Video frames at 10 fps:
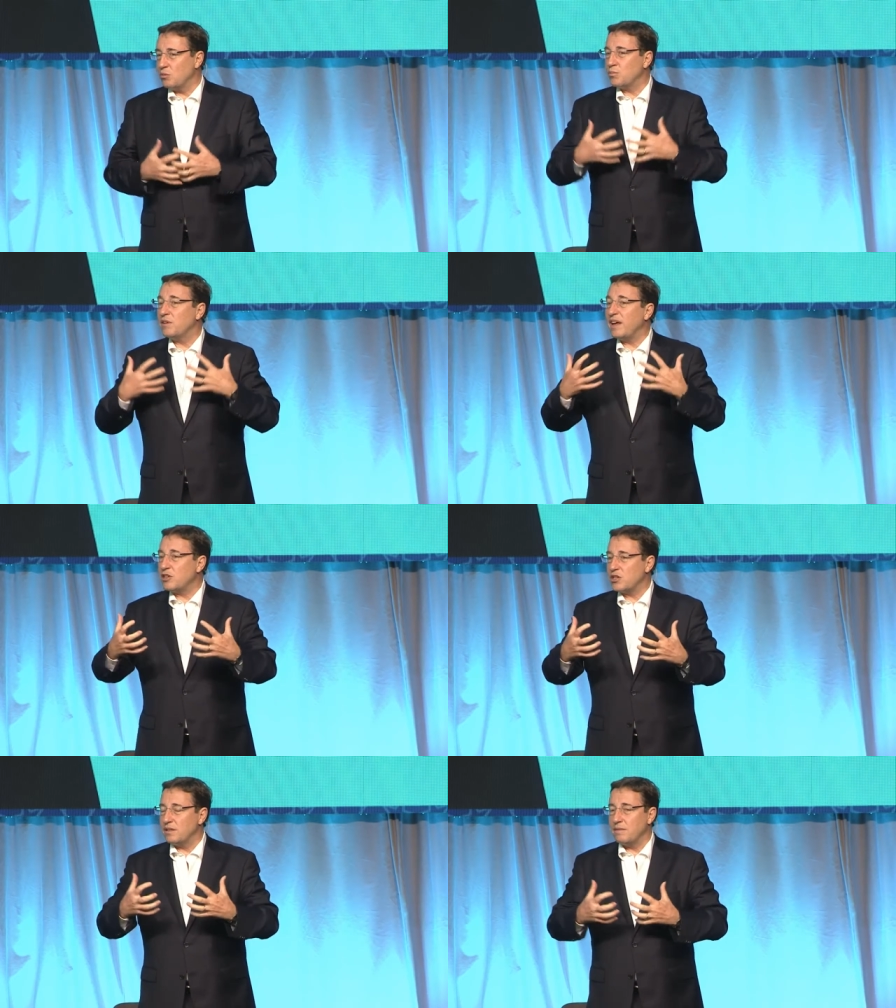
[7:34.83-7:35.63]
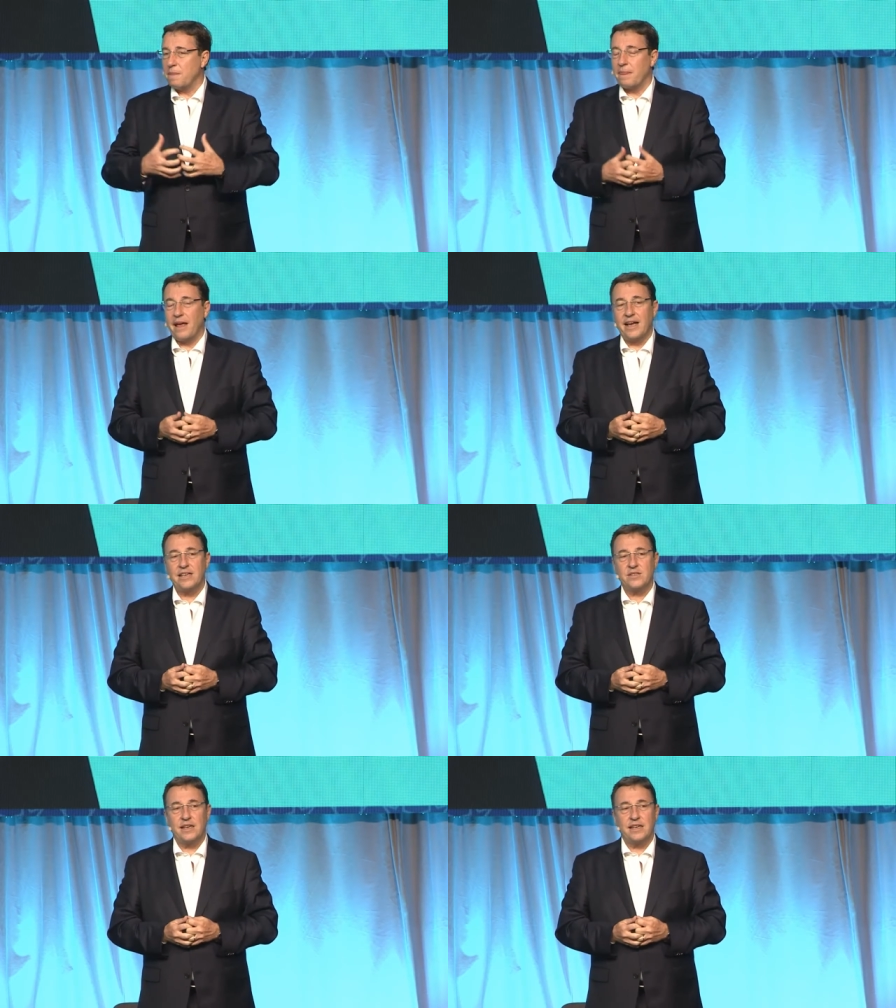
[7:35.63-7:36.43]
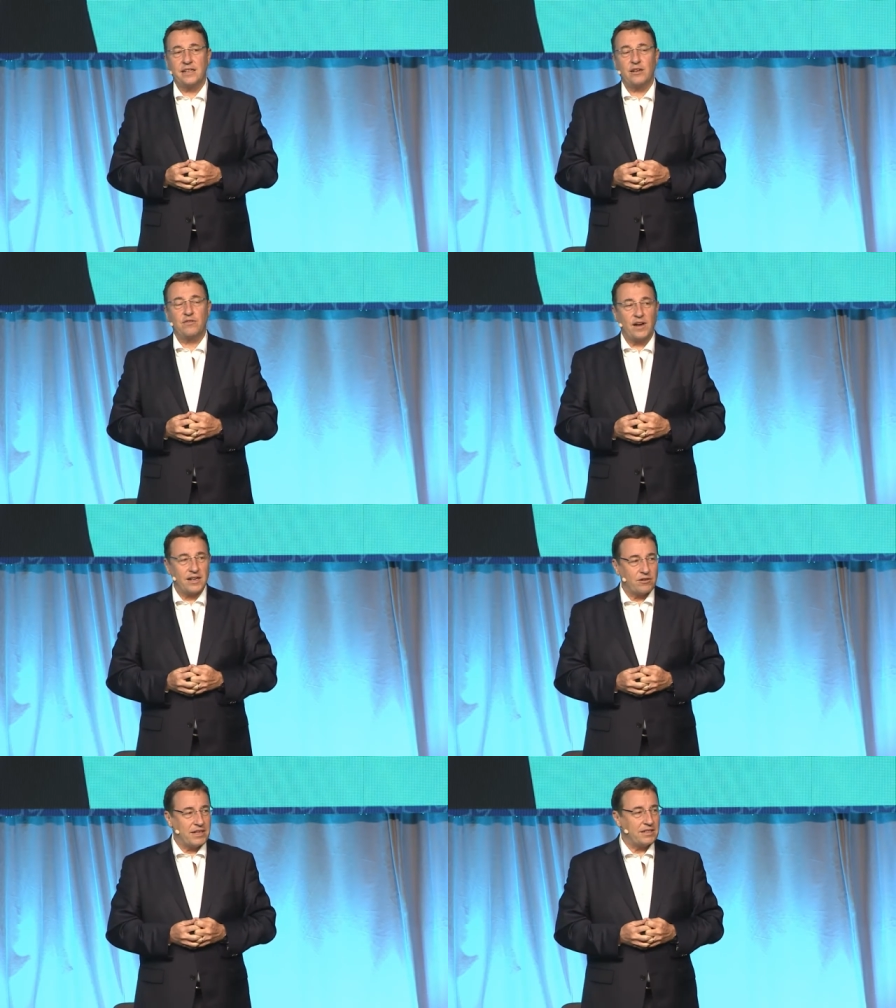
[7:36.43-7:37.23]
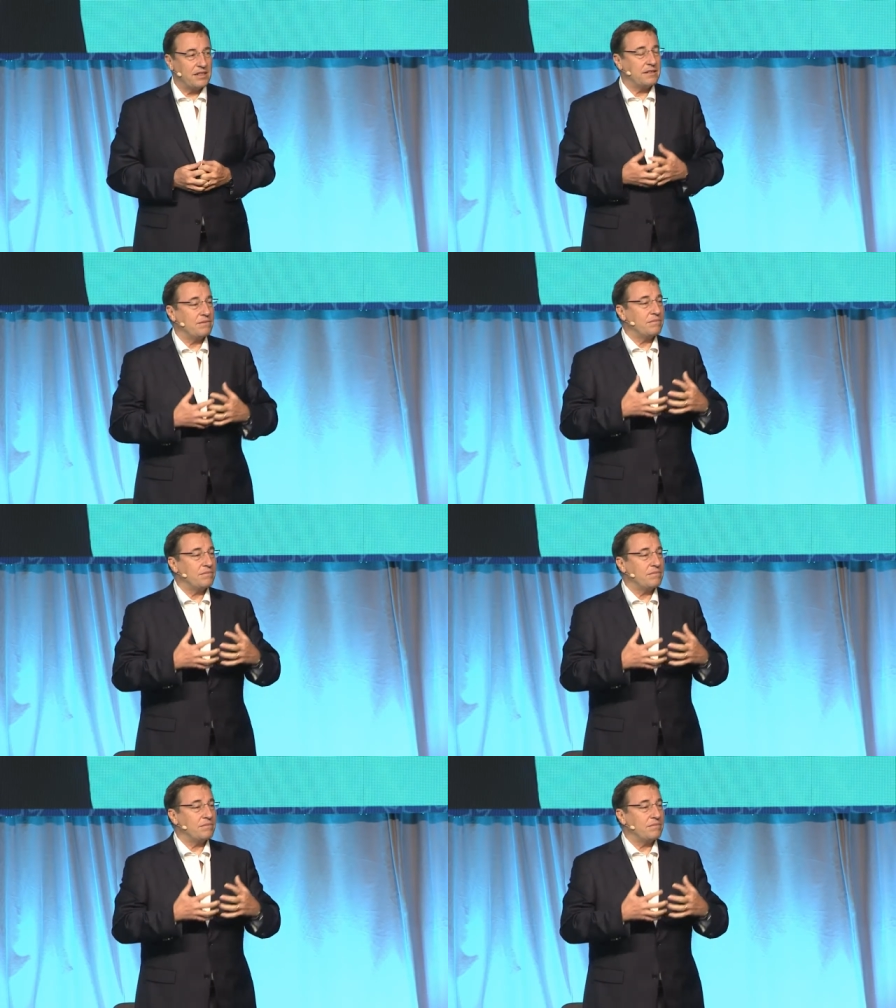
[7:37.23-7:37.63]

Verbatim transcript: prevention has taken a far greater